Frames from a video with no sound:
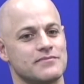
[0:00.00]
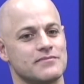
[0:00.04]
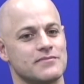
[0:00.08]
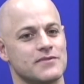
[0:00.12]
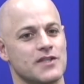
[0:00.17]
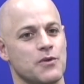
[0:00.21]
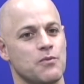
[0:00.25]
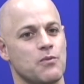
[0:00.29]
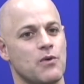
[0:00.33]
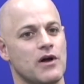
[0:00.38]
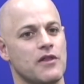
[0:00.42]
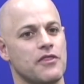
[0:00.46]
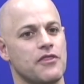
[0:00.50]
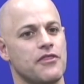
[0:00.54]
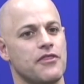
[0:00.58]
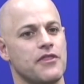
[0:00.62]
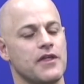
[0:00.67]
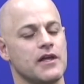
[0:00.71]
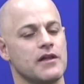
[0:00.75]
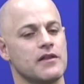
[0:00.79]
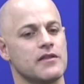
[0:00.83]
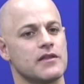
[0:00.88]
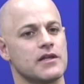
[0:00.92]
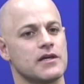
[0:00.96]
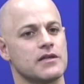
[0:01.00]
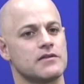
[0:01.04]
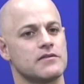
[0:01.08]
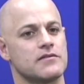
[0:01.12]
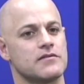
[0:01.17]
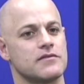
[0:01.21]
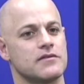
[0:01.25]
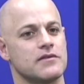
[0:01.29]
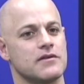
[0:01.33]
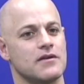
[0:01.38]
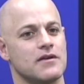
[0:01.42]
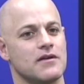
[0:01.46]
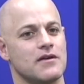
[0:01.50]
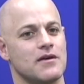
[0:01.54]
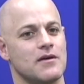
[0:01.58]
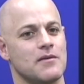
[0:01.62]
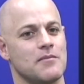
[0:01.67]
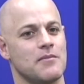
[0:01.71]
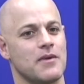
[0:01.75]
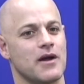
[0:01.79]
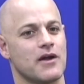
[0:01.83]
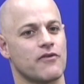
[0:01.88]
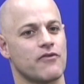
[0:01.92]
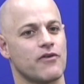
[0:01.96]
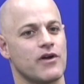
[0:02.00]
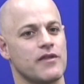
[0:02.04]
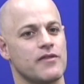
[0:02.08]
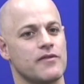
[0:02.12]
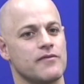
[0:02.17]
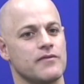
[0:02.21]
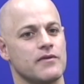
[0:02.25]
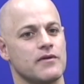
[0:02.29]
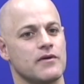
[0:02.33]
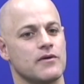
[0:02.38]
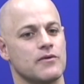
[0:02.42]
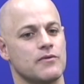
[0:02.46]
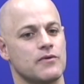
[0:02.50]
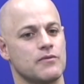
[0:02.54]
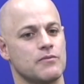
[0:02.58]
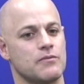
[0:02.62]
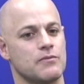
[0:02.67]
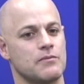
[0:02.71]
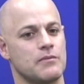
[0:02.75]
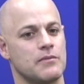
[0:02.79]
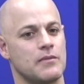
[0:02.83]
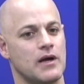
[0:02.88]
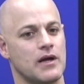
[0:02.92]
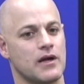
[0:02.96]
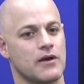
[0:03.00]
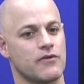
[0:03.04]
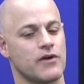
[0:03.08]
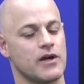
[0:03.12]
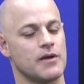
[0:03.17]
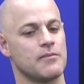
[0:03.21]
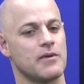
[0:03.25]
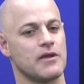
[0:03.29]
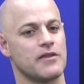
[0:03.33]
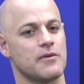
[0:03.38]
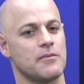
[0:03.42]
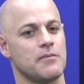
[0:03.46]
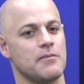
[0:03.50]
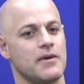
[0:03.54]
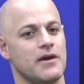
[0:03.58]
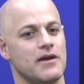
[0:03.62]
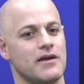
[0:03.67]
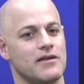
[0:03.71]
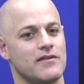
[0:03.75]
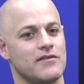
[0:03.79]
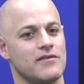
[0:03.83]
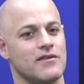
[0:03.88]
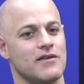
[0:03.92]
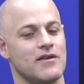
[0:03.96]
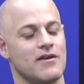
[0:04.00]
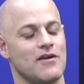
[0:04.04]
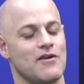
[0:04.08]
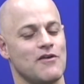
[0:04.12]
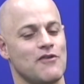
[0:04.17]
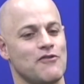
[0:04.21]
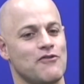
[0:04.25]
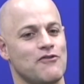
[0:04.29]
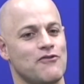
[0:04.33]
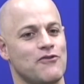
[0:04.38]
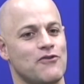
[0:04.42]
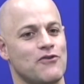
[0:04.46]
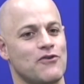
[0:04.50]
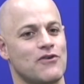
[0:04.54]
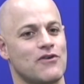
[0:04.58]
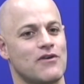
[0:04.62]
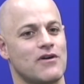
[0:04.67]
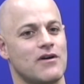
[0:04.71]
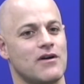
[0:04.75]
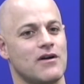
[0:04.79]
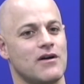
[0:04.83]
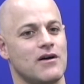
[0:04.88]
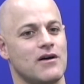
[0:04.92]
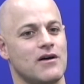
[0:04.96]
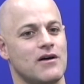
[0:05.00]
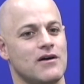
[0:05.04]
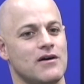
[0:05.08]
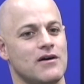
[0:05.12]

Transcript: The one thing that my grandmother made for